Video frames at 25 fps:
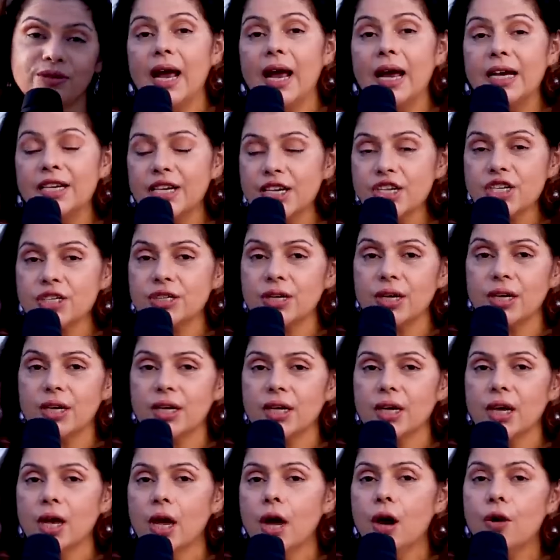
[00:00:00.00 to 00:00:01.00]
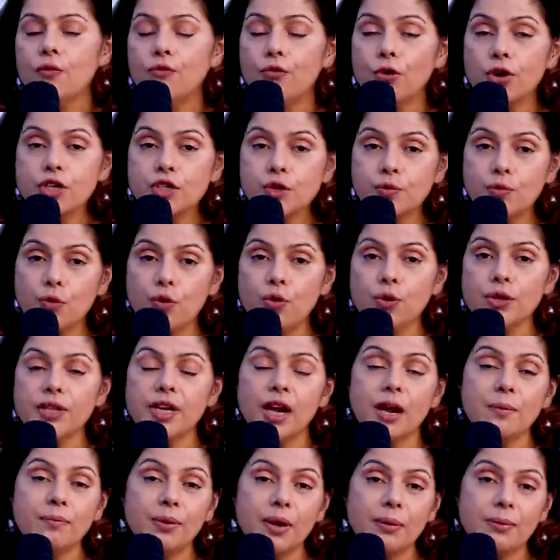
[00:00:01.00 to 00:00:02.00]
Additionally, for smooth
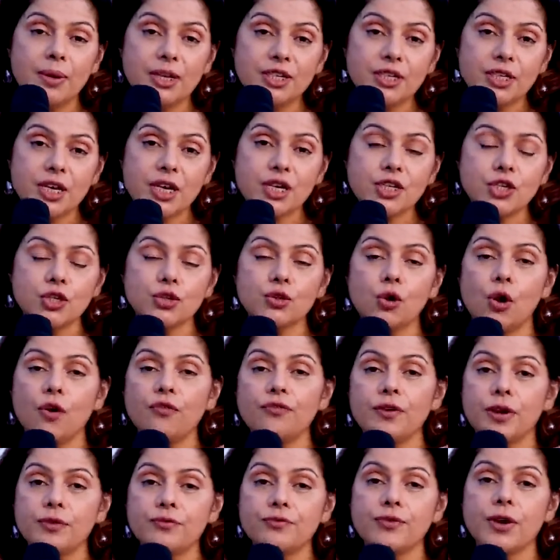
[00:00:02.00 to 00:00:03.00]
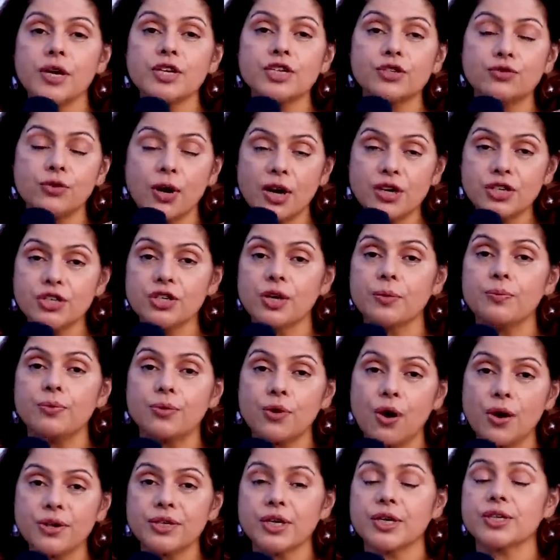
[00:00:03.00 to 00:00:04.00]
implementation of infrastructure
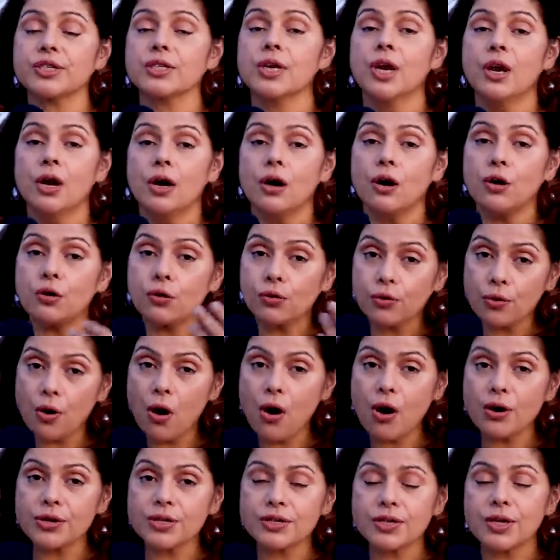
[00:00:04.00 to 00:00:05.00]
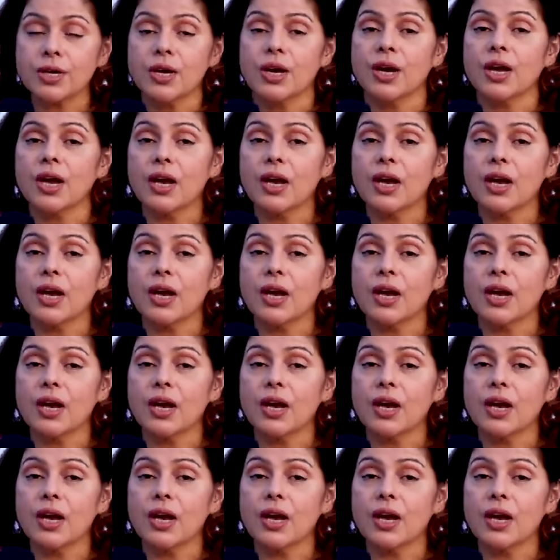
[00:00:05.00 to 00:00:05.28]
projects across